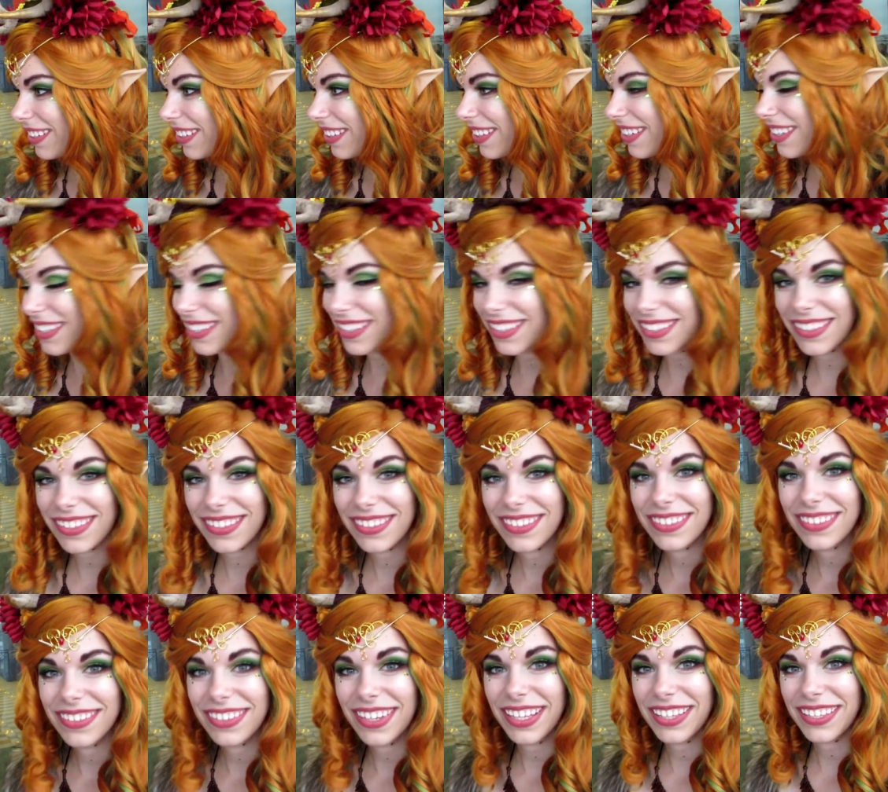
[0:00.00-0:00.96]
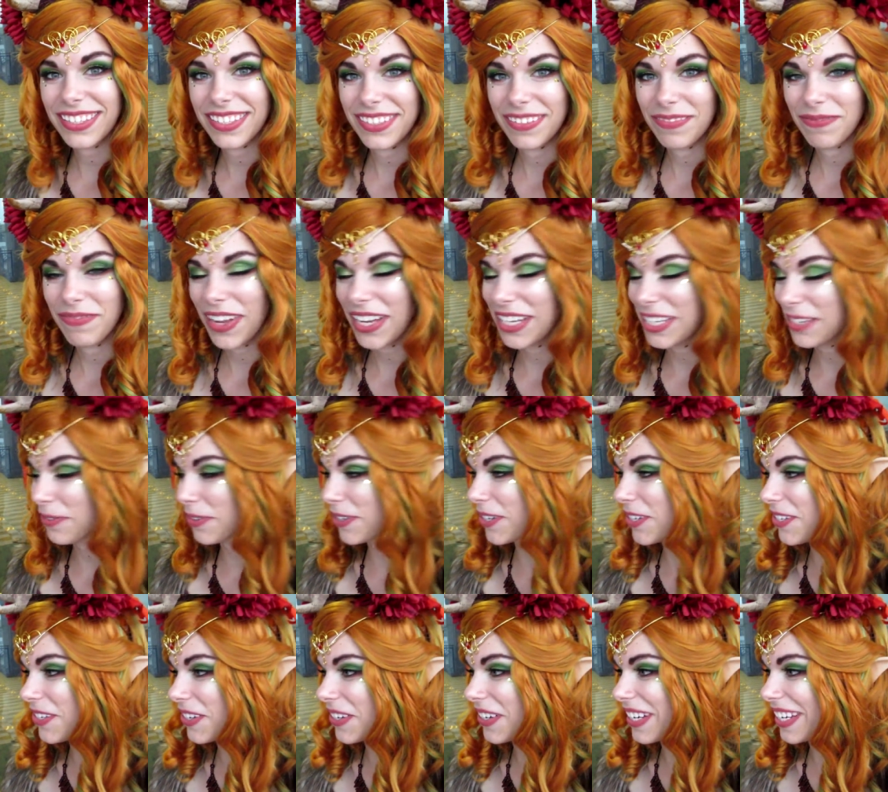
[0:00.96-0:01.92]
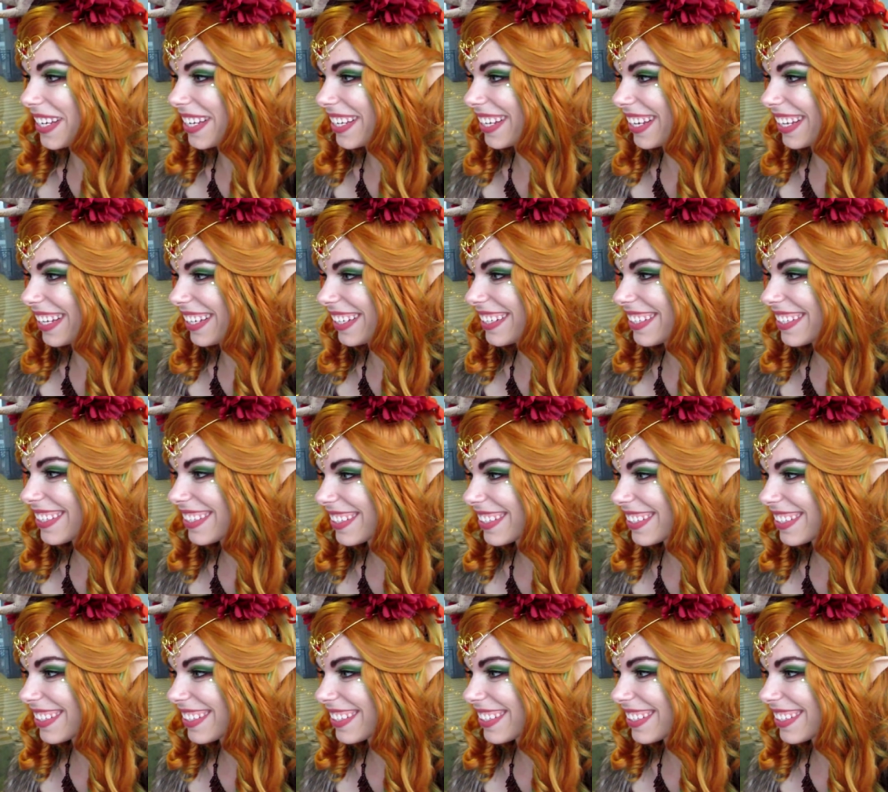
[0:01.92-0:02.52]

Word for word: because it's a different circuit, and